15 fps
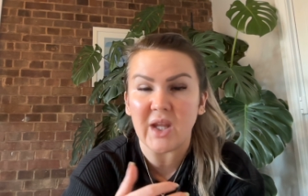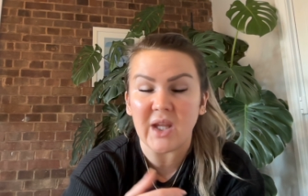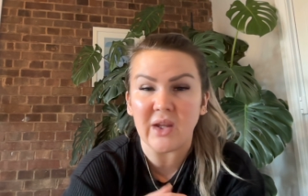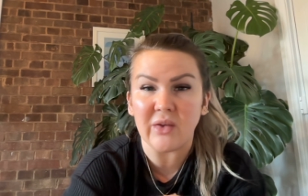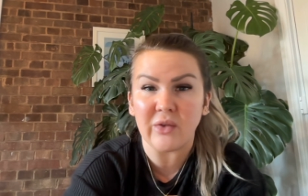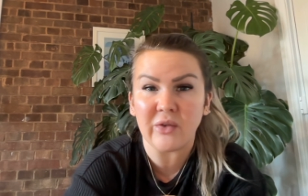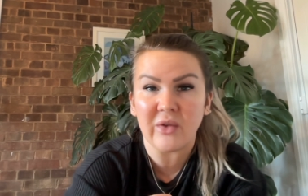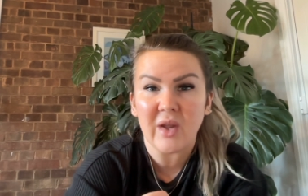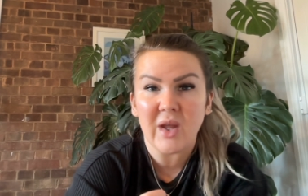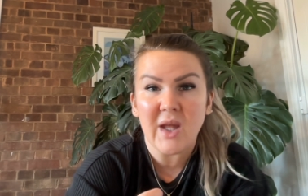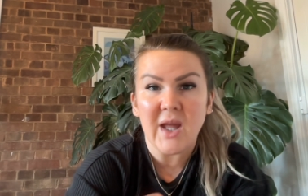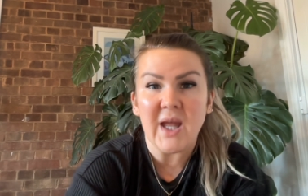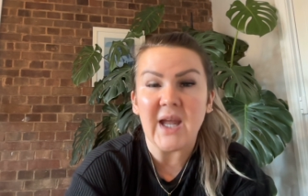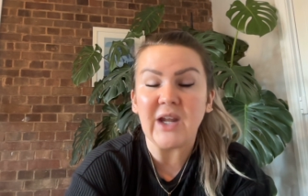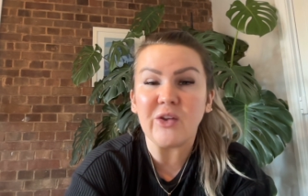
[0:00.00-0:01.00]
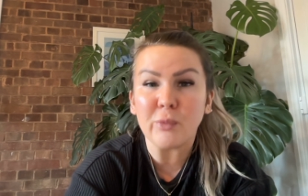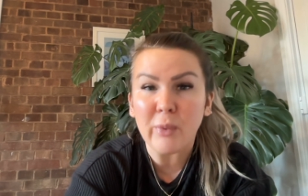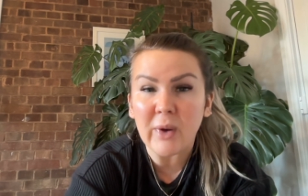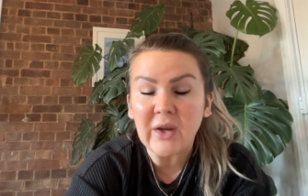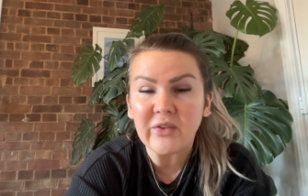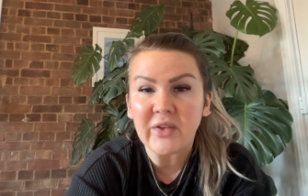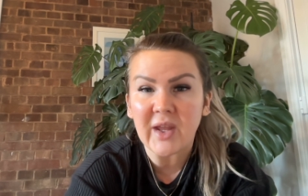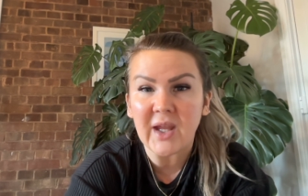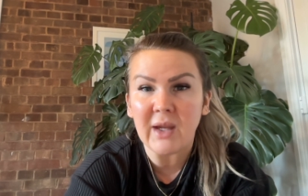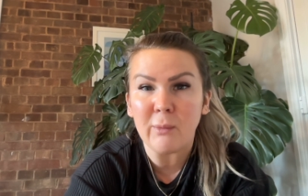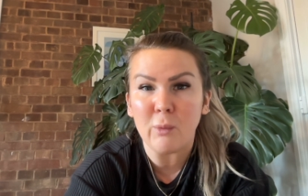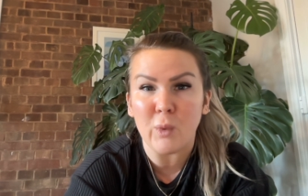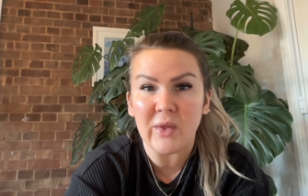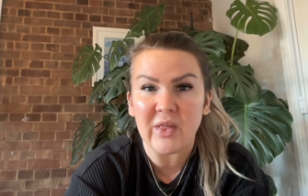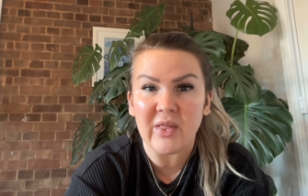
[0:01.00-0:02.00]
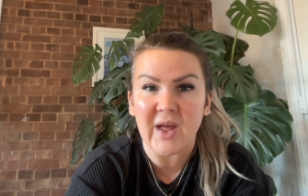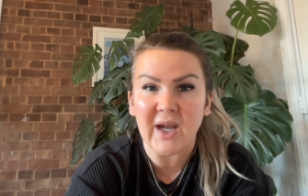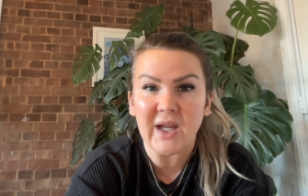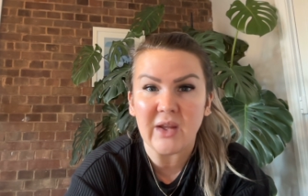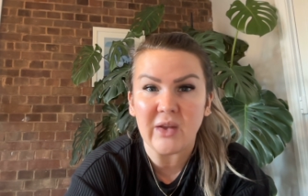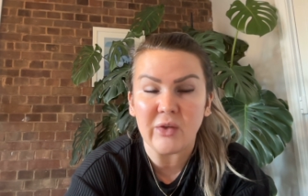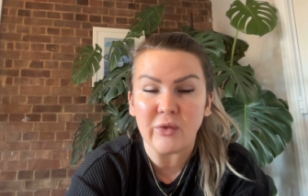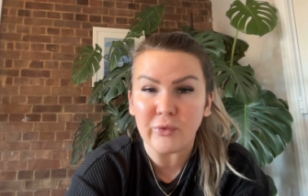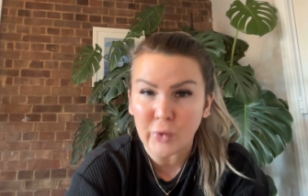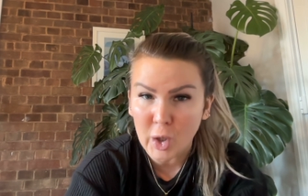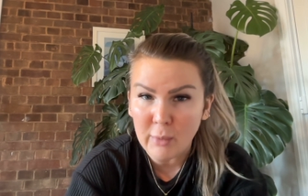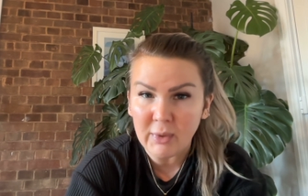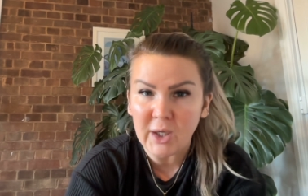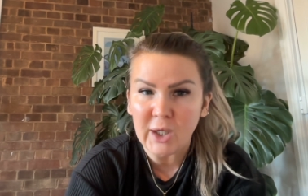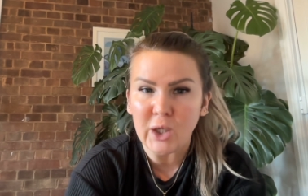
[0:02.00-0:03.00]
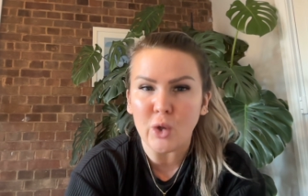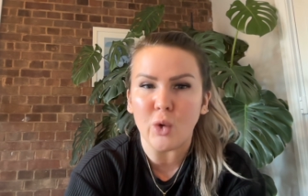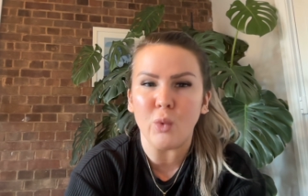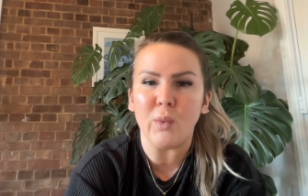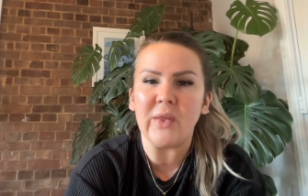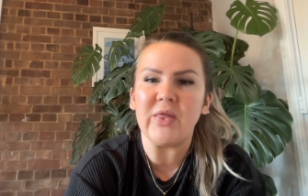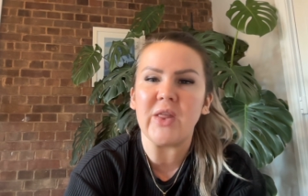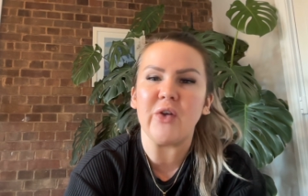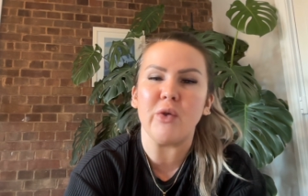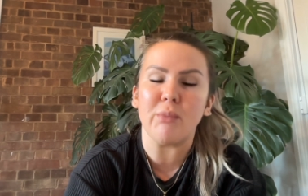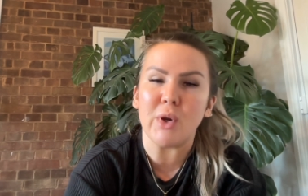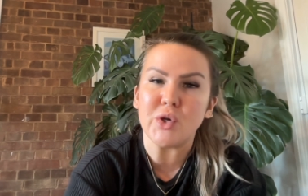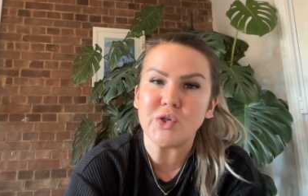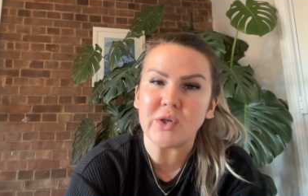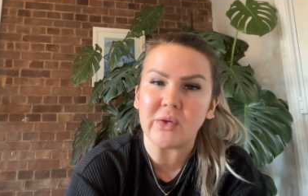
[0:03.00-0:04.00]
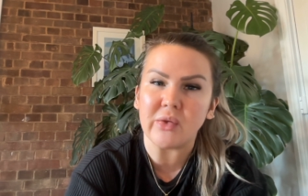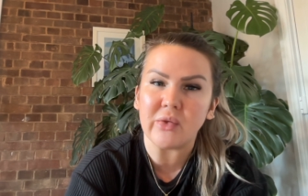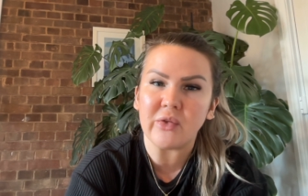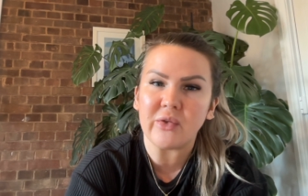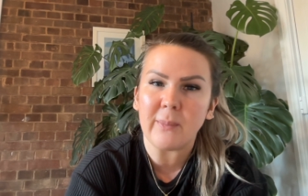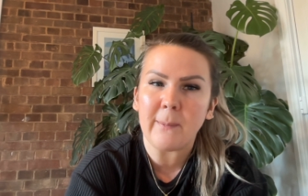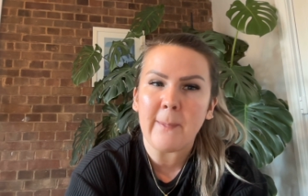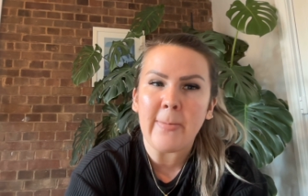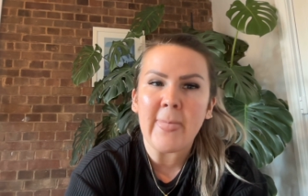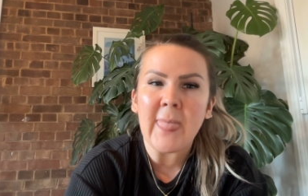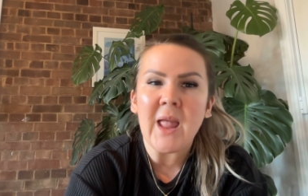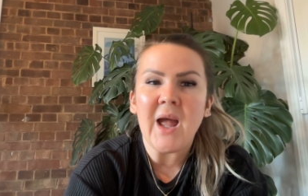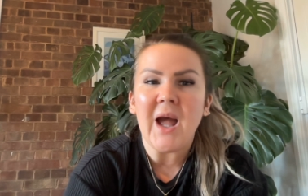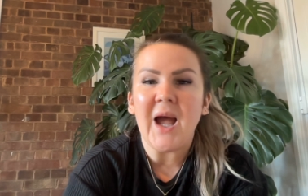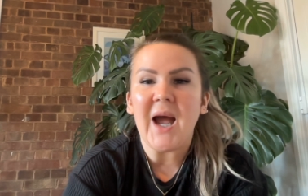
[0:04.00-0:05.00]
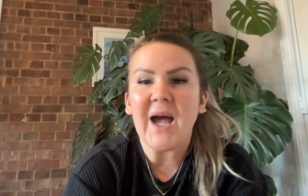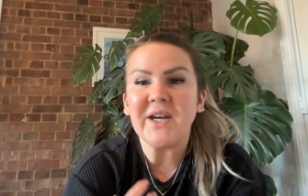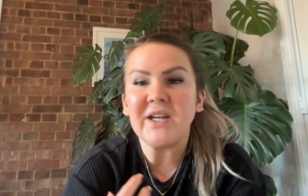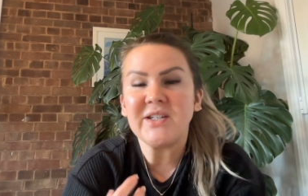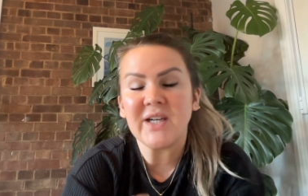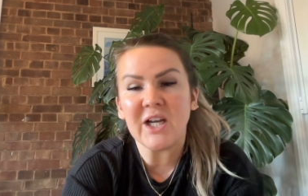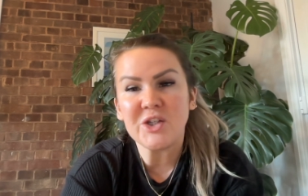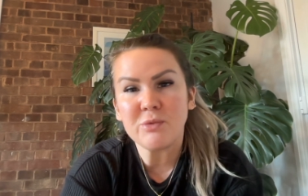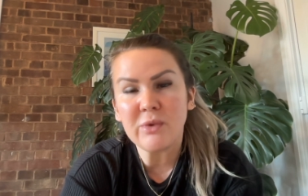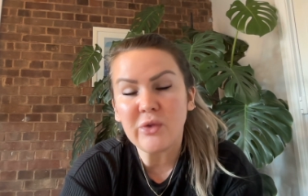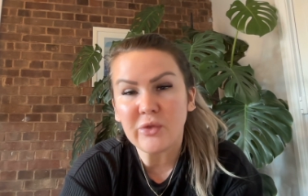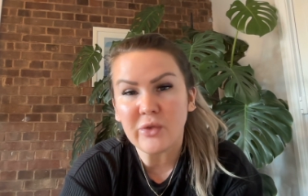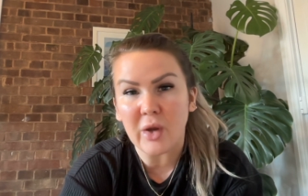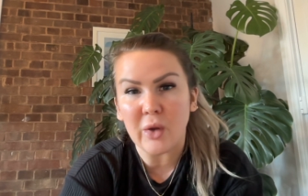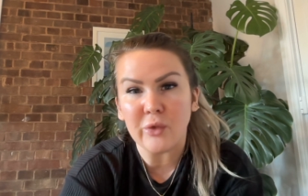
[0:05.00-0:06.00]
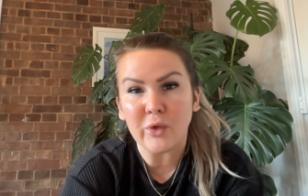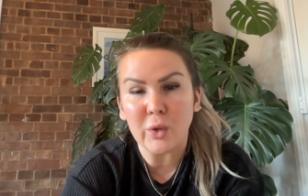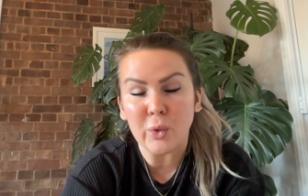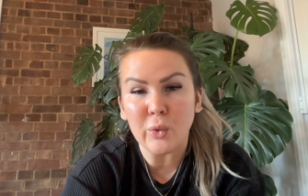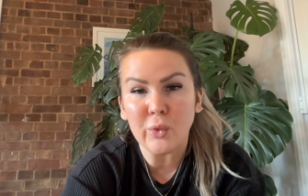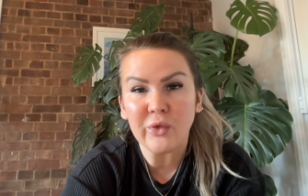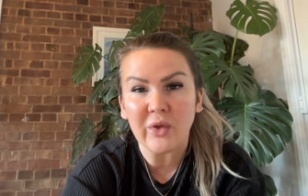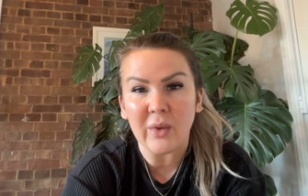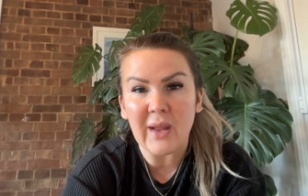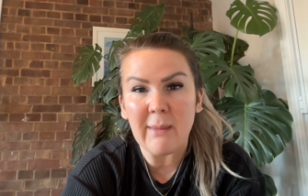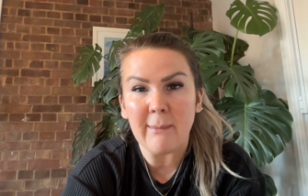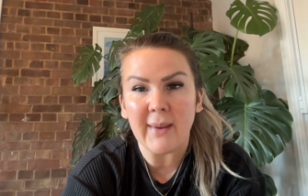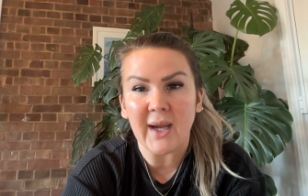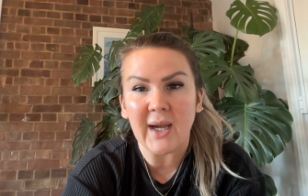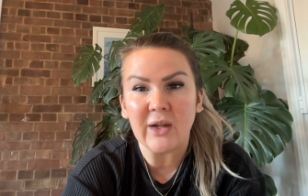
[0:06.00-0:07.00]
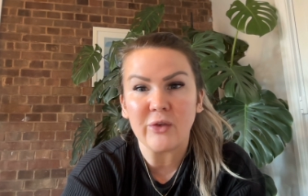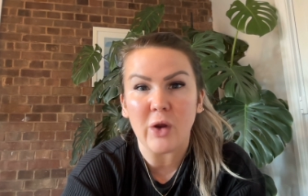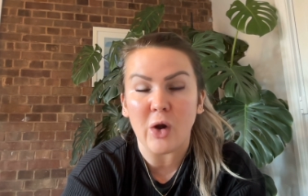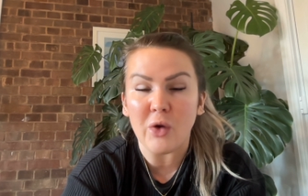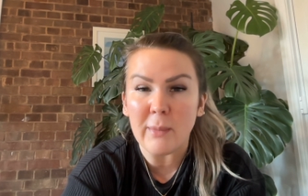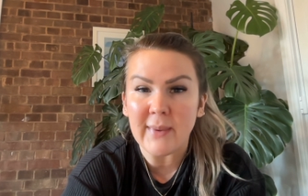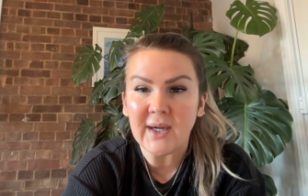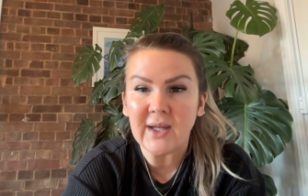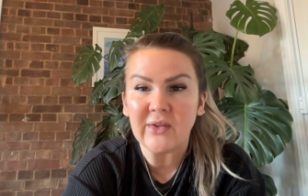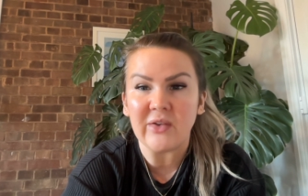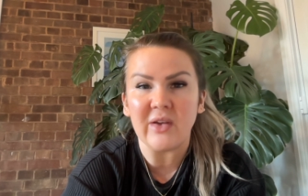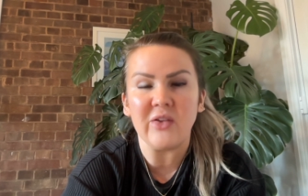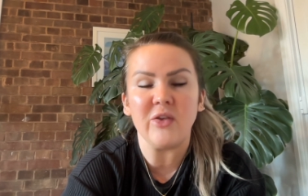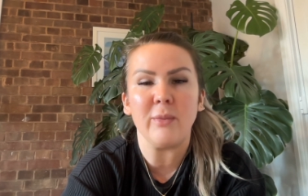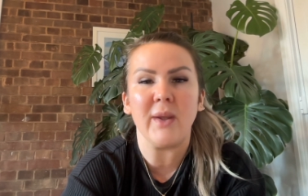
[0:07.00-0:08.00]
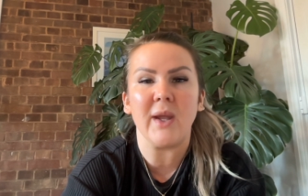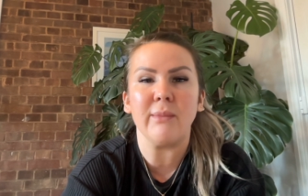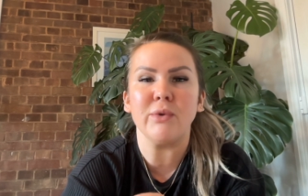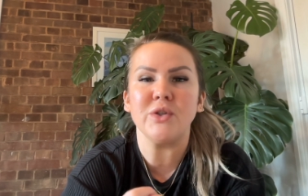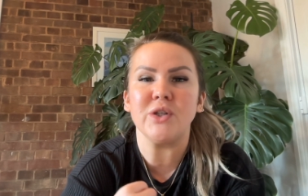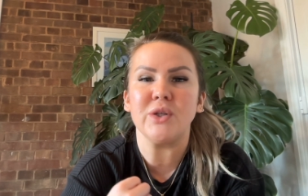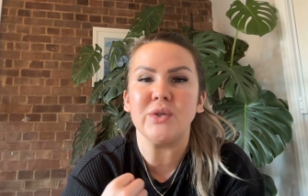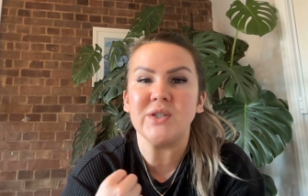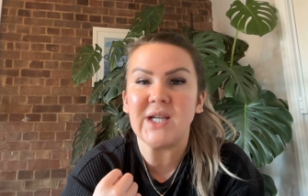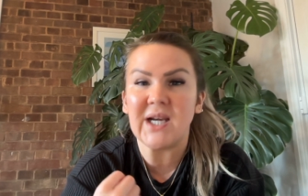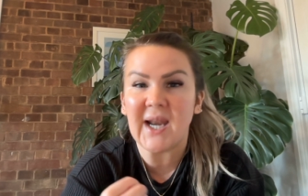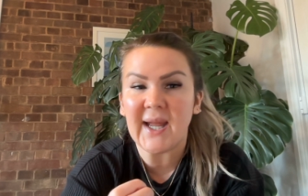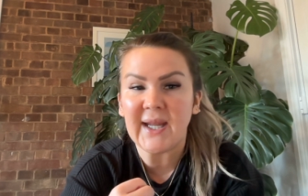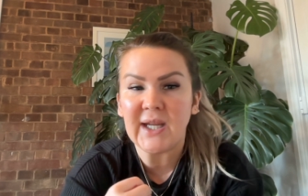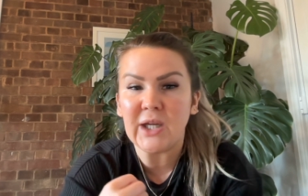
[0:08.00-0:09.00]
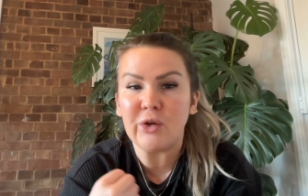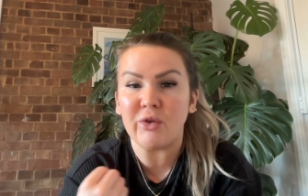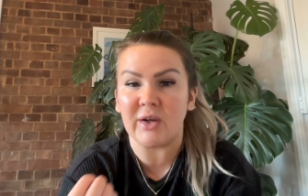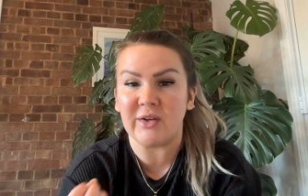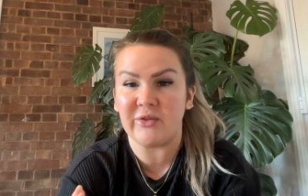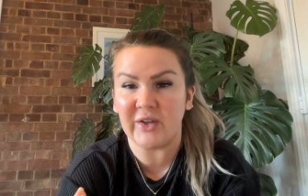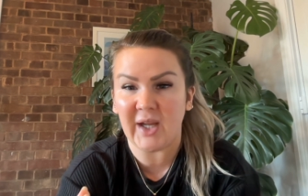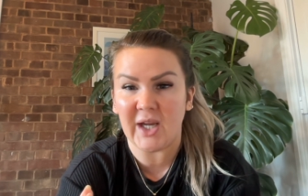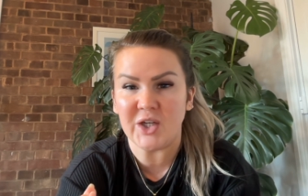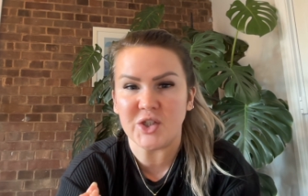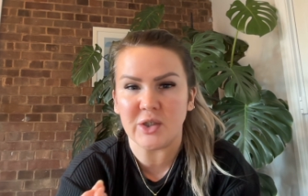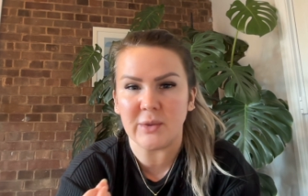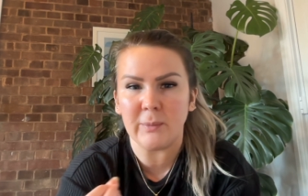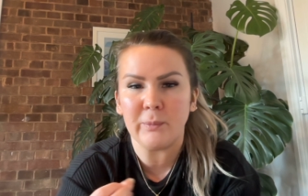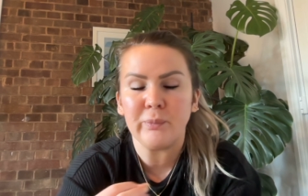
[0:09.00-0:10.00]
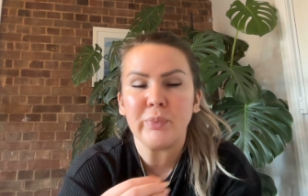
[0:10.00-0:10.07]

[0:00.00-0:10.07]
is expressing, whether that is verbally or with their emotions. And attachment styles can also impact our ability to be able to delay gratification